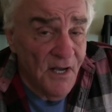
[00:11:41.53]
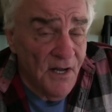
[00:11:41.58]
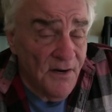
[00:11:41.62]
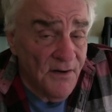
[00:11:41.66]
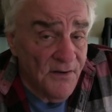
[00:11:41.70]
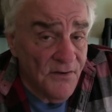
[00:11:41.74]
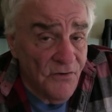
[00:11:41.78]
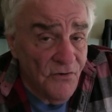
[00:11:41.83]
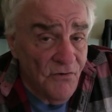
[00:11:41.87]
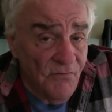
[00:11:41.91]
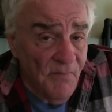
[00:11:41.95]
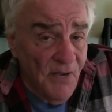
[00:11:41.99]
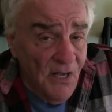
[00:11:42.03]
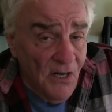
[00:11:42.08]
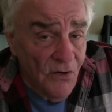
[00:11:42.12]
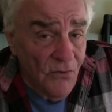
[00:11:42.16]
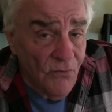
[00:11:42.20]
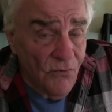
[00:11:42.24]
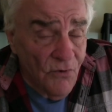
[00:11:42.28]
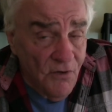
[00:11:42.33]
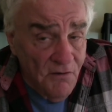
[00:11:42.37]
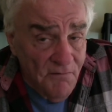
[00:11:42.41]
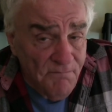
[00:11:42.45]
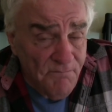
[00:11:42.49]
new
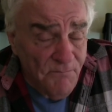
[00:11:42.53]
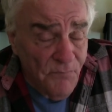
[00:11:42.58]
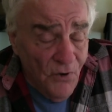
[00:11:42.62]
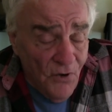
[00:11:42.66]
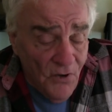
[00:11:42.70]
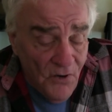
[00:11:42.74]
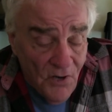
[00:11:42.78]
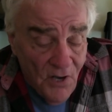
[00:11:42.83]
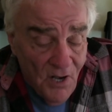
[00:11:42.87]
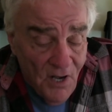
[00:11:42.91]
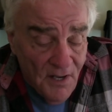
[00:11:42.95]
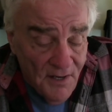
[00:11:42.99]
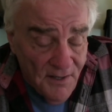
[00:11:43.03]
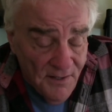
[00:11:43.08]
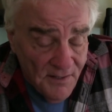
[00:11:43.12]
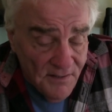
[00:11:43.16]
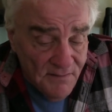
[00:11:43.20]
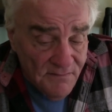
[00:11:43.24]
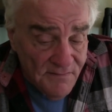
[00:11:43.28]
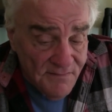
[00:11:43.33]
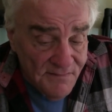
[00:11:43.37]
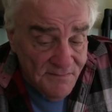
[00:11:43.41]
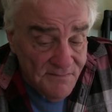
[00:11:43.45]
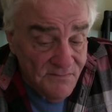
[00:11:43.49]
metal roof put on,
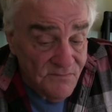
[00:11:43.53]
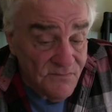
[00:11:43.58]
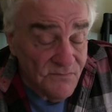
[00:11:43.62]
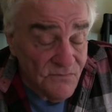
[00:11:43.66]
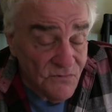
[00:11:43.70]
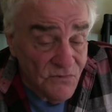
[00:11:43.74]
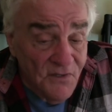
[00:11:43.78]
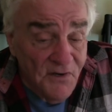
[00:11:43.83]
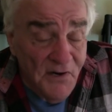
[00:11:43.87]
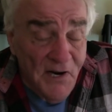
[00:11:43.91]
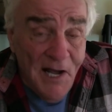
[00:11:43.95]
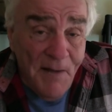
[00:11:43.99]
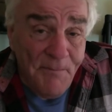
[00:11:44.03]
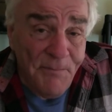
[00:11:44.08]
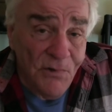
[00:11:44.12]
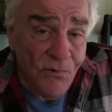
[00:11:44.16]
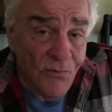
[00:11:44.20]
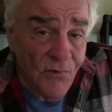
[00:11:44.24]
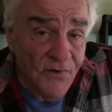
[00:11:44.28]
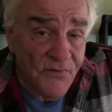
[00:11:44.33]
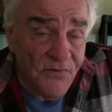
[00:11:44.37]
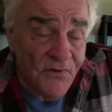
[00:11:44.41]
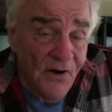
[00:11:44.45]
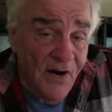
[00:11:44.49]
and we're happy
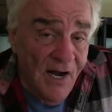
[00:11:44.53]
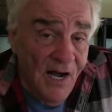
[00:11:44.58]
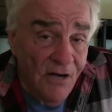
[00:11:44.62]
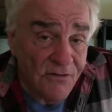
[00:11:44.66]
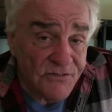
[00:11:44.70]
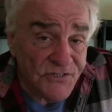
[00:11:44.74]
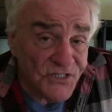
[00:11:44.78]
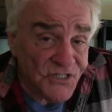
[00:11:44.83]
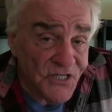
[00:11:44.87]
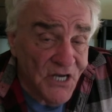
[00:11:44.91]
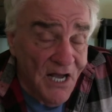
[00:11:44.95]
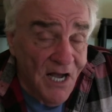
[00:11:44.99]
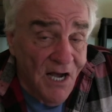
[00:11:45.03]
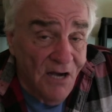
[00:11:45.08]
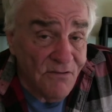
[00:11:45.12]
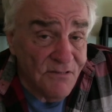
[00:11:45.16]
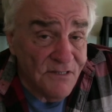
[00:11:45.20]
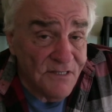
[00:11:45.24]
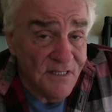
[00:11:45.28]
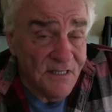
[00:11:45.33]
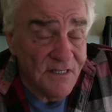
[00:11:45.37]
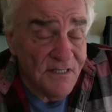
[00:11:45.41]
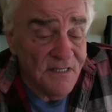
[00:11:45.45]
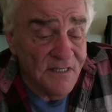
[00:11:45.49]
with our house
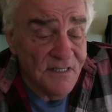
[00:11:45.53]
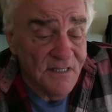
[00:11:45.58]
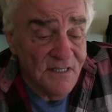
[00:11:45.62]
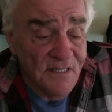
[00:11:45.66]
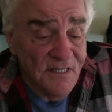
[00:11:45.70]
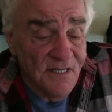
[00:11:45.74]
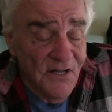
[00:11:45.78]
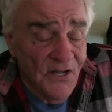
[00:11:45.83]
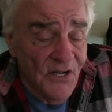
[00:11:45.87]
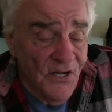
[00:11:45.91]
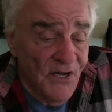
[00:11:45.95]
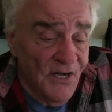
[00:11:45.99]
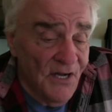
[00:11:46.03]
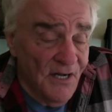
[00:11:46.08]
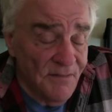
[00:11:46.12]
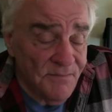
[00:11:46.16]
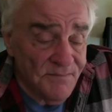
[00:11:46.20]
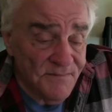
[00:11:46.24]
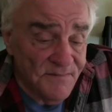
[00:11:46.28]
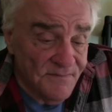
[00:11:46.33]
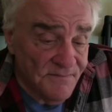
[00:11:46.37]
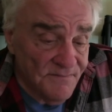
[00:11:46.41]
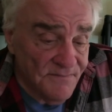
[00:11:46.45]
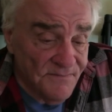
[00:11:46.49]
now.
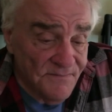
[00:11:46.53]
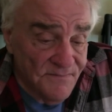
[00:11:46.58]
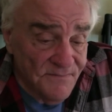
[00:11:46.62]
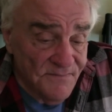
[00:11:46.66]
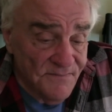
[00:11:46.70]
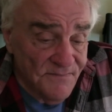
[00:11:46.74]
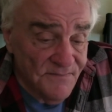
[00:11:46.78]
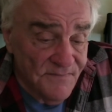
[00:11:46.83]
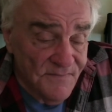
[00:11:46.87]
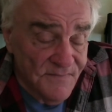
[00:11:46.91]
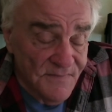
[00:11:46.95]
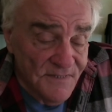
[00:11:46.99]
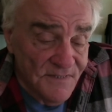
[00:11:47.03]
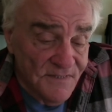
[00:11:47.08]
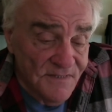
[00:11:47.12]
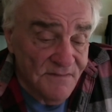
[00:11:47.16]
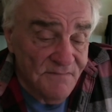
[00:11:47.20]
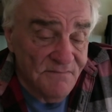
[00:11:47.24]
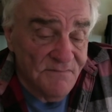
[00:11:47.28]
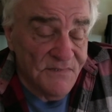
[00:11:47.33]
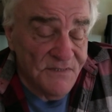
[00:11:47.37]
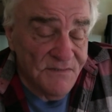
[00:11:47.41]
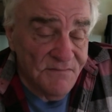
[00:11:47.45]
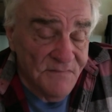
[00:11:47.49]

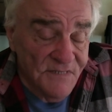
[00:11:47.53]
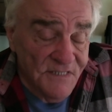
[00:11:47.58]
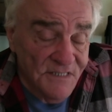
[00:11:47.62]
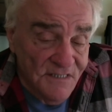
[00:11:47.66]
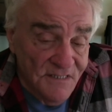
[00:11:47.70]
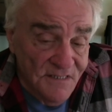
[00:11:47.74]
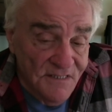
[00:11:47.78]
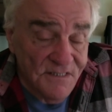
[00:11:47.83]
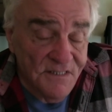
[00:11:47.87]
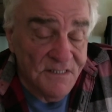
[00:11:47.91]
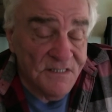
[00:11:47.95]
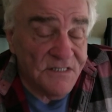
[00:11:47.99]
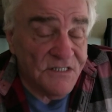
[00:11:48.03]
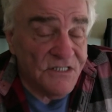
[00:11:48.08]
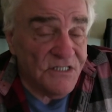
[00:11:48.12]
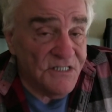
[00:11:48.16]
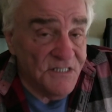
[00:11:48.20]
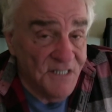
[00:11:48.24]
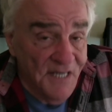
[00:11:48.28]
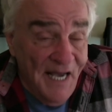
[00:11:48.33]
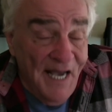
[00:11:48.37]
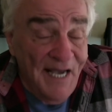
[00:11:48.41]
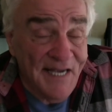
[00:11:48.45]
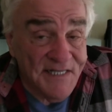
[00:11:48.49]
And it's
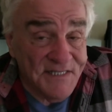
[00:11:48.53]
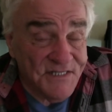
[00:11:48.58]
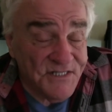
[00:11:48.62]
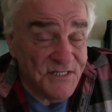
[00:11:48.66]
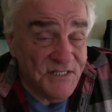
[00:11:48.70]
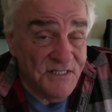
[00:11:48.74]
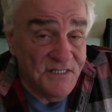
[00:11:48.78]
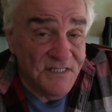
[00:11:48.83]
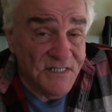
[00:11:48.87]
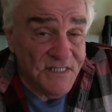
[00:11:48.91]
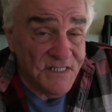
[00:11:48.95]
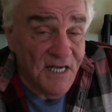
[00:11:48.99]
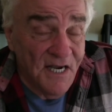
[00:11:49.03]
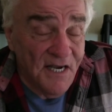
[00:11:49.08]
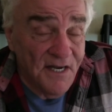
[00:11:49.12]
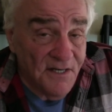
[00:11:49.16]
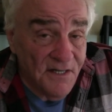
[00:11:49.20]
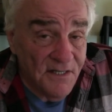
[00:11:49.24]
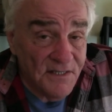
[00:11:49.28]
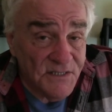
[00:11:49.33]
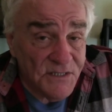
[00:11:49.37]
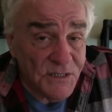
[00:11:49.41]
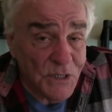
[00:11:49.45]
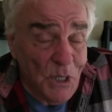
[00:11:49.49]
nice inside.
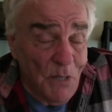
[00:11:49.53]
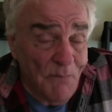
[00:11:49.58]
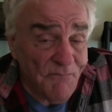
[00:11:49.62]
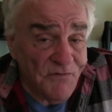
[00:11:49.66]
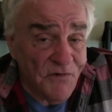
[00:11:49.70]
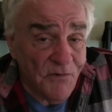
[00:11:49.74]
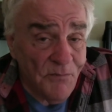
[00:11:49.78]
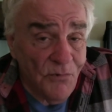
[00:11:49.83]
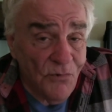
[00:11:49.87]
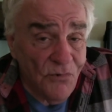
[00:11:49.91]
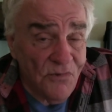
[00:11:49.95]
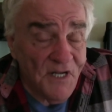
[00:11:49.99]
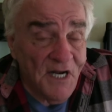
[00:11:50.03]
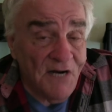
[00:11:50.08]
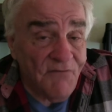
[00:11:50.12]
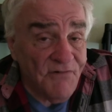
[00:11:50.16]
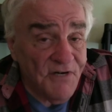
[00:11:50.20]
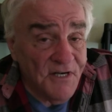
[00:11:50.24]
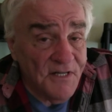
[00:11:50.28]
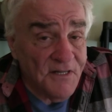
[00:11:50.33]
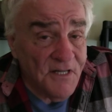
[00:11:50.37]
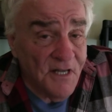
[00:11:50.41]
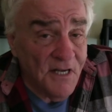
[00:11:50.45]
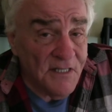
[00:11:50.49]
It's comfortable.
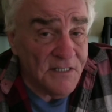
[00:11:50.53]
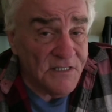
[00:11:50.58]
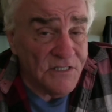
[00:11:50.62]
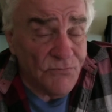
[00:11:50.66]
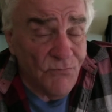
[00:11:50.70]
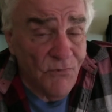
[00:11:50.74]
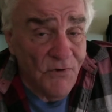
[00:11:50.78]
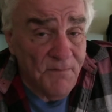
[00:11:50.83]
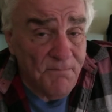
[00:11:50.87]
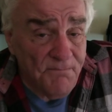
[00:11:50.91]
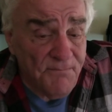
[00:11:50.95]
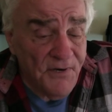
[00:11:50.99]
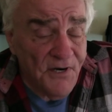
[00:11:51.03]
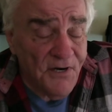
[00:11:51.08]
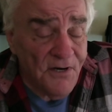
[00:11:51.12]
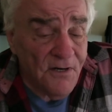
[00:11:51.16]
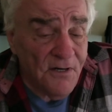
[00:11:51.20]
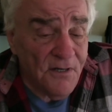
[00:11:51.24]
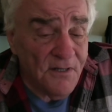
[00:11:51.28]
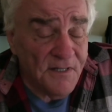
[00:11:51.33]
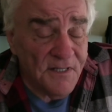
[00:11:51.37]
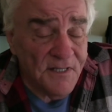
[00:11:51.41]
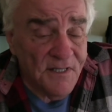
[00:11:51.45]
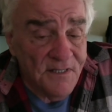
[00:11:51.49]
Everything's
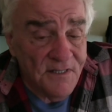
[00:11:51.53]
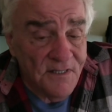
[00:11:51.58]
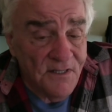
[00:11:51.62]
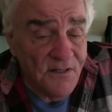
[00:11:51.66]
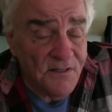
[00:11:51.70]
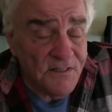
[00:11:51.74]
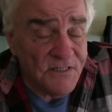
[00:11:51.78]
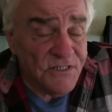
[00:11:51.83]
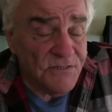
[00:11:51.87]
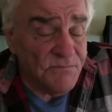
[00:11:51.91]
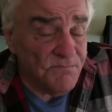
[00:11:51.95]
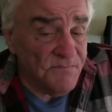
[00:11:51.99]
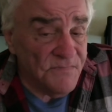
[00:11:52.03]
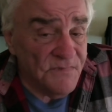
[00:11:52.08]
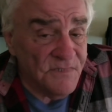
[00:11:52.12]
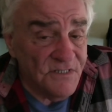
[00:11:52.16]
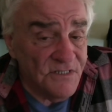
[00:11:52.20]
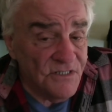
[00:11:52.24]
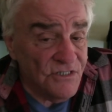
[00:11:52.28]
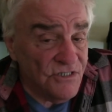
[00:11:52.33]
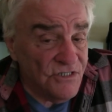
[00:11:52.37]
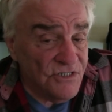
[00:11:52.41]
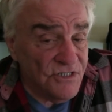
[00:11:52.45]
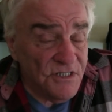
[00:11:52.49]
repaired and looks
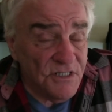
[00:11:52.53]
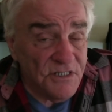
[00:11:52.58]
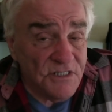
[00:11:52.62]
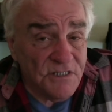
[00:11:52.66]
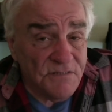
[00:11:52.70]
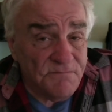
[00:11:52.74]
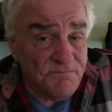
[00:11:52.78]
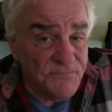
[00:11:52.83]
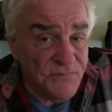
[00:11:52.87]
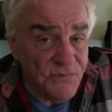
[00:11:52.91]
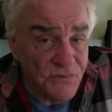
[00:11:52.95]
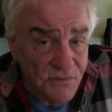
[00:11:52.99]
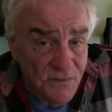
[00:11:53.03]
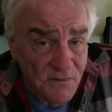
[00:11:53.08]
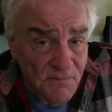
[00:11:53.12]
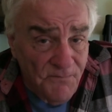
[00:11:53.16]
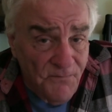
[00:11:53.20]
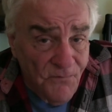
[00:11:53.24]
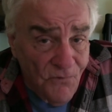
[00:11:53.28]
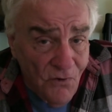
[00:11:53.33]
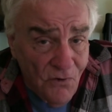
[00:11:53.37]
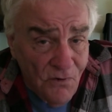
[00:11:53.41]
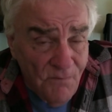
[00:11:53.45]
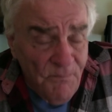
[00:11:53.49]
just
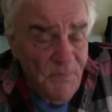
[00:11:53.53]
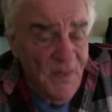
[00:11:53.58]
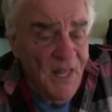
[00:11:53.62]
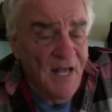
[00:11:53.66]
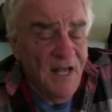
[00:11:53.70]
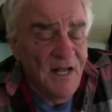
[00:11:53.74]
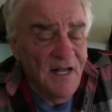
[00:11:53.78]
beautiful.